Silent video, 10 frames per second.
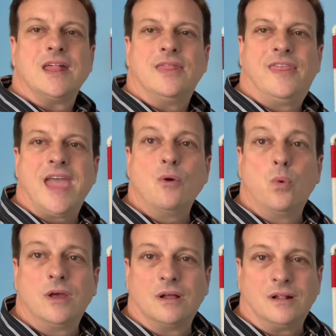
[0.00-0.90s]
They
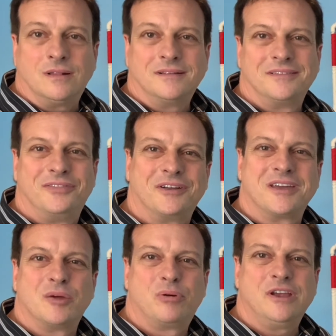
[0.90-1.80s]
will. They're going
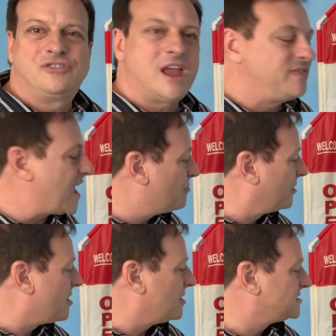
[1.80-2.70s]
to appreciate that
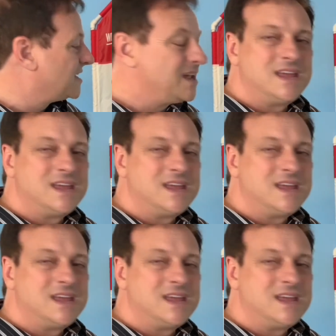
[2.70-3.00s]
because